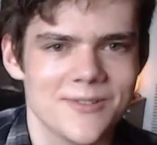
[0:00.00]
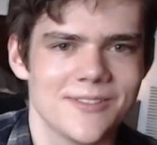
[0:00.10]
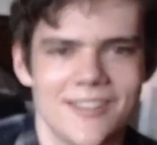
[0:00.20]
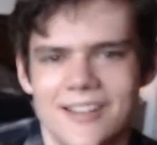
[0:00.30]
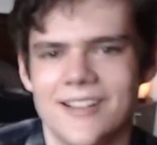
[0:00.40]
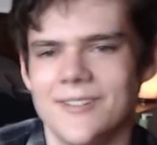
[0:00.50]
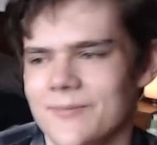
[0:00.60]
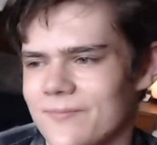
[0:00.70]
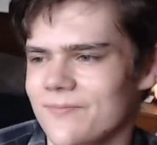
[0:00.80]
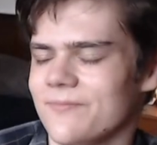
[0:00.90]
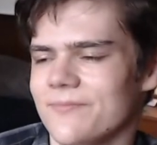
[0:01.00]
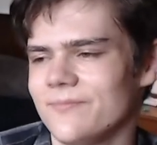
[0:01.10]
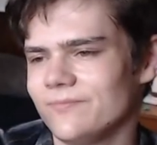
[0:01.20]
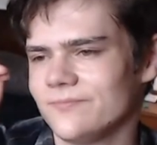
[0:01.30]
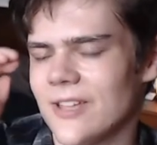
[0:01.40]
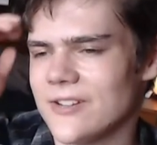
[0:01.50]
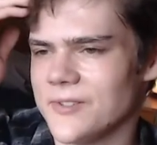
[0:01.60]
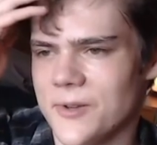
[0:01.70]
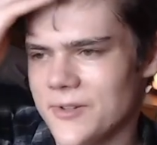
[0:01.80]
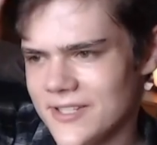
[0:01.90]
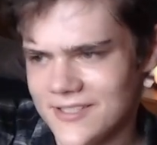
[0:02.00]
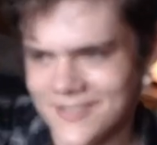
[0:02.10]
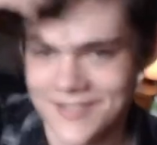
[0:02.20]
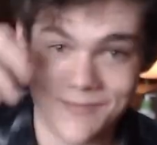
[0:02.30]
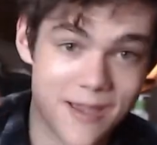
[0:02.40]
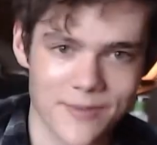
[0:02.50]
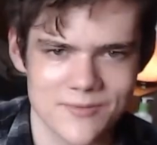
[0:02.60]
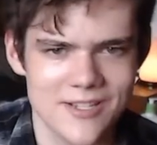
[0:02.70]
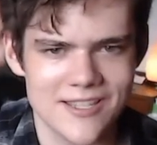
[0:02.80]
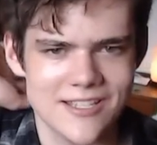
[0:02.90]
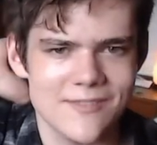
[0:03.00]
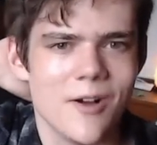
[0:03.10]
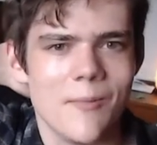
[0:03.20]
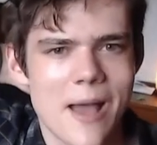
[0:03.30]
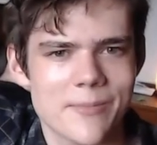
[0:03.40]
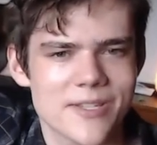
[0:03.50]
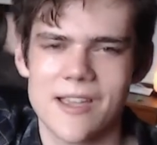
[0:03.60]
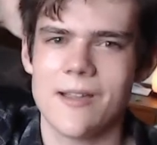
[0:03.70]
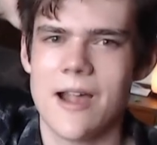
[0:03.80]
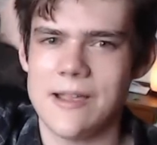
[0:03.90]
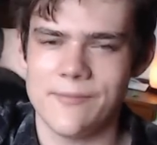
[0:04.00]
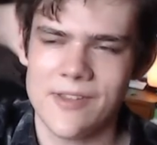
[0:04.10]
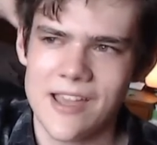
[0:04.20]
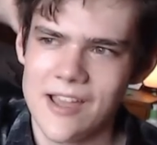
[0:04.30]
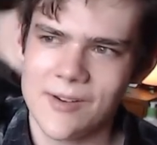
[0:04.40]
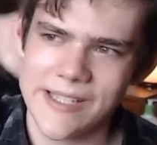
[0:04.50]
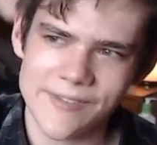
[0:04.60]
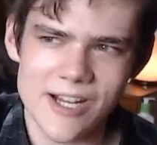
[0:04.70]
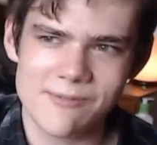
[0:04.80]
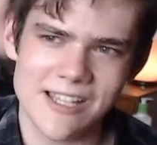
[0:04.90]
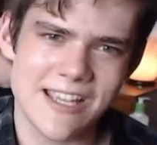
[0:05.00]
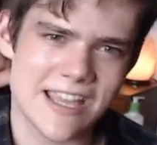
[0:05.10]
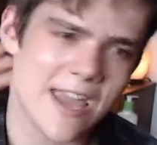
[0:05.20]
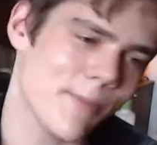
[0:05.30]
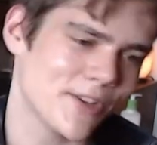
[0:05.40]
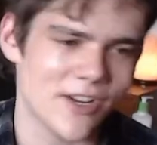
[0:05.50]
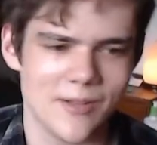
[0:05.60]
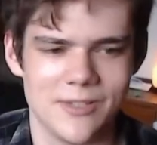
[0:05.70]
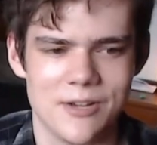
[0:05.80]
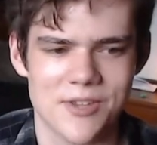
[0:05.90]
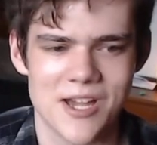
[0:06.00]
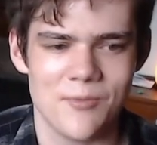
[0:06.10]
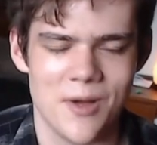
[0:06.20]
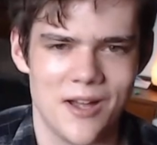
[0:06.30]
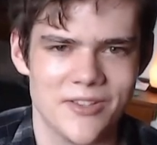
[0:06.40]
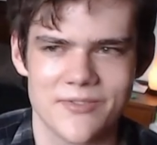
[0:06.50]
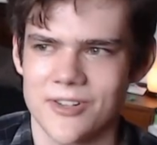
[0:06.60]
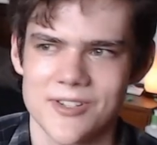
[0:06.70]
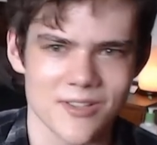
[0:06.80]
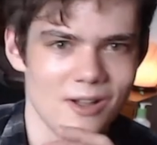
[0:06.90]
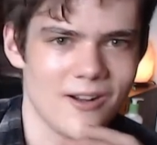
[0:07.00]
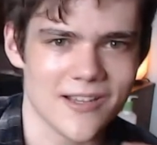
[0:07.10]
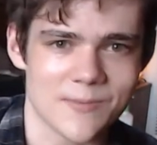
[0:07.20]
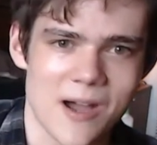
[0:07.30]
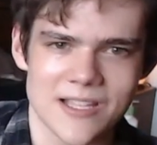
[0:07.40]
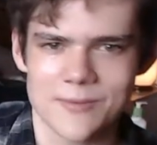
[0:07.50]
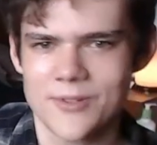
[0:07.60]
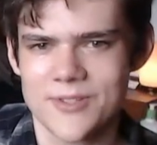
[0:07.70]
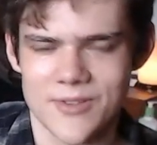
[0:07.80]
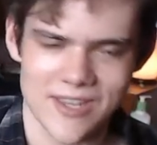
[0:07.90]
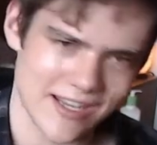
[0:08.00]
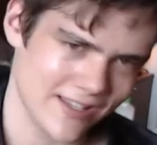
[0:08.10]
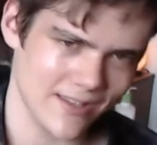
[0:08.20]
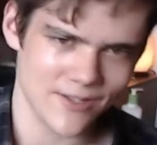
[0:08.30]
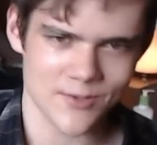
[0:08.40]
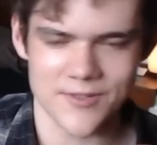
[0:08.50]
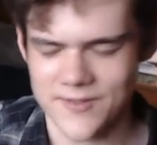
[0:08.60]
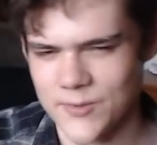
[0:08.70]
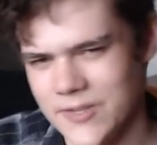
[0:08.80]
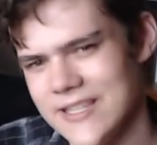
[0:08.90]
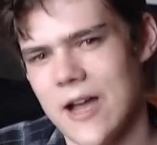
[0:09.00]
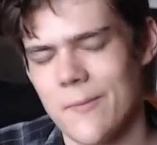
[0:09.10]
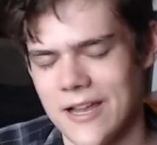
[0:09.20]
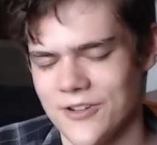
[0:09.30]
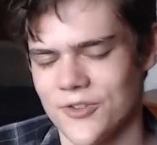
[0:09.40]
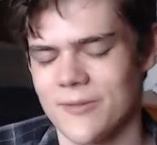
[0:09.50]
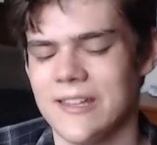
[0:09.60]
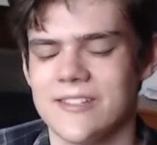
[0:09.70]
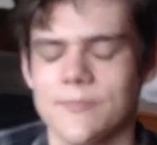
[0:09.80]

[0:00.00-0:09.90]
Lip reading: I just loaded into this map. It's one of the default maps. Whenever I play a game, I try to play without mods for as long as possible, so then I can like sort of squeeze out my enjoyment